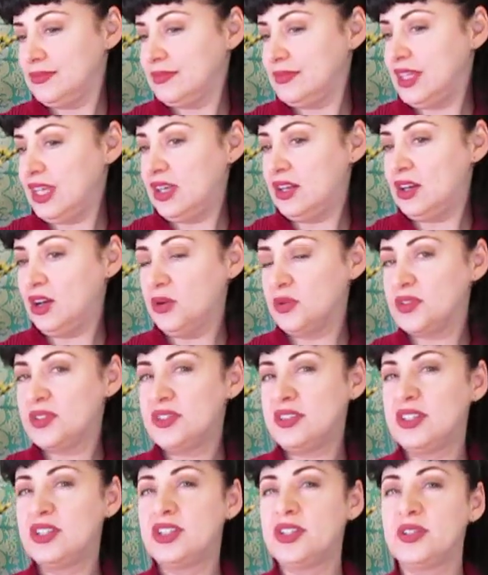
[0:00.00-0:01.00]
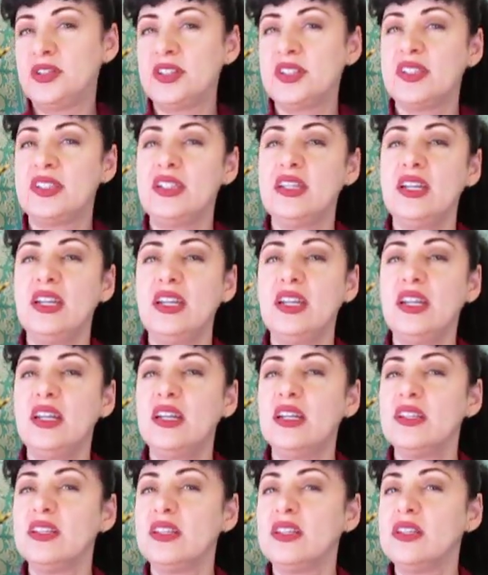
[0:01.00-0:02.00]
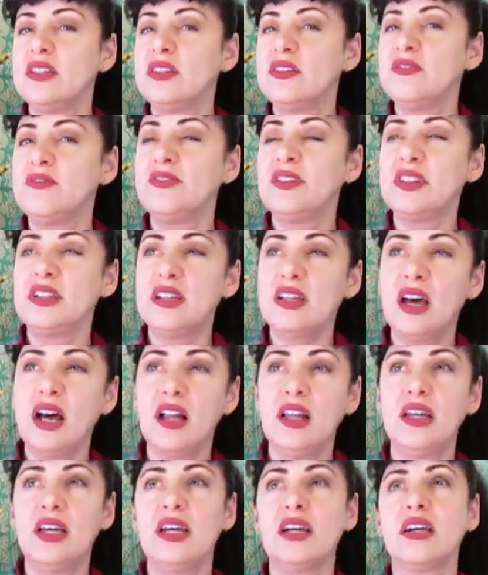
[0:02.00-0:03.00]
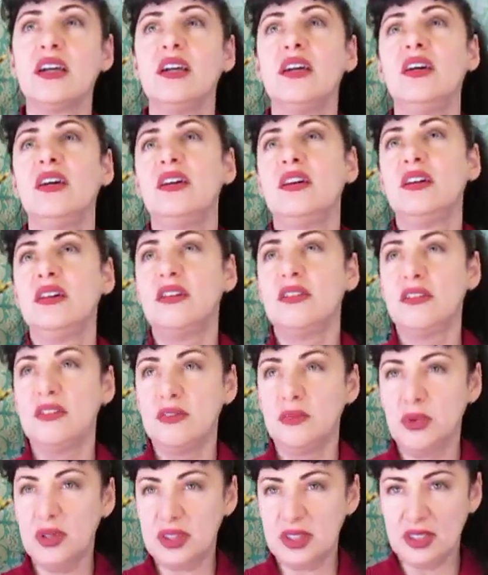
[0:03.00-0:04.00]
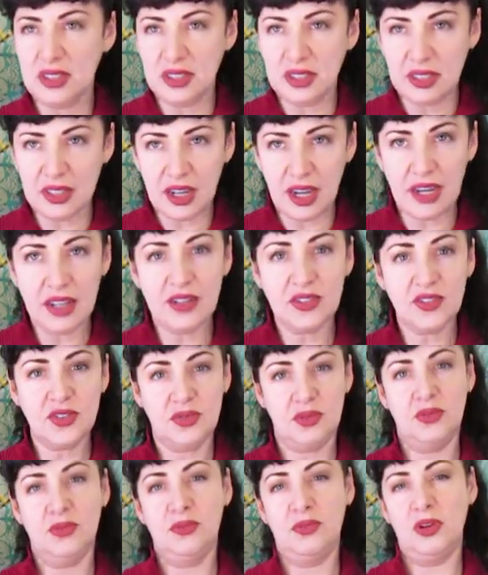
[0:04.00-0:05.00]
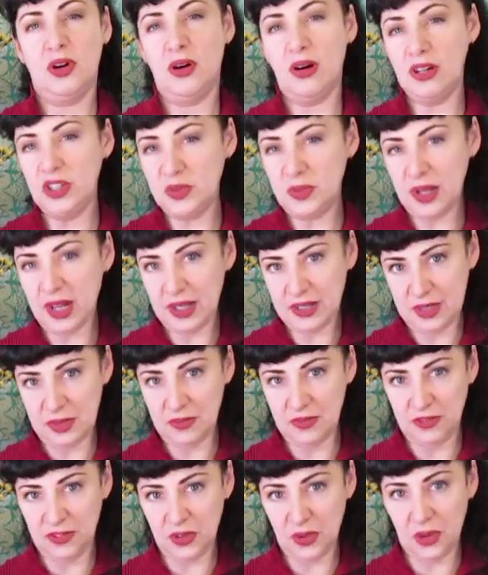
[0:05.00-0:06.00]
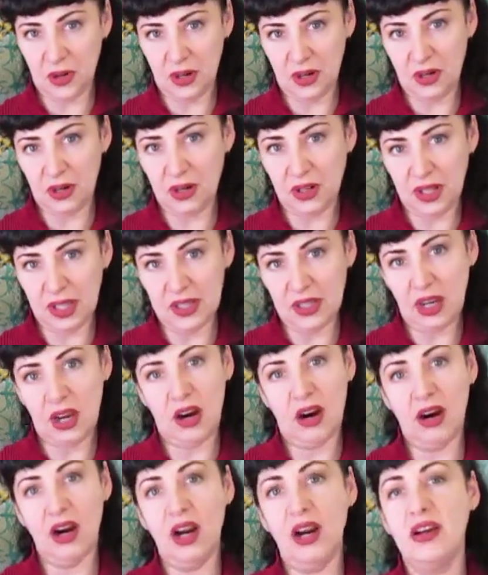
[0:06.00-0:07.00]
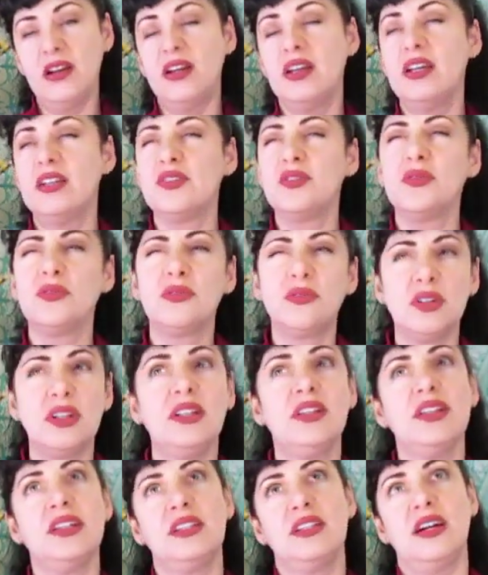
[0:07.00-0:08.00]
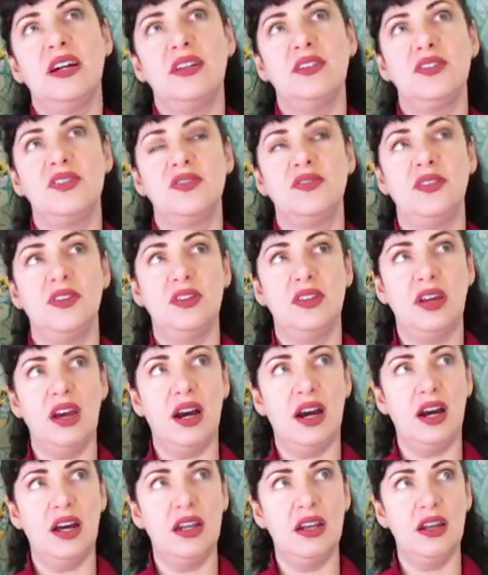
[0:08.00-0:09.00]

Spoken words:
you know, citrusy, vanillic with a nice orange blossom floral in the heart, it's really nice for that.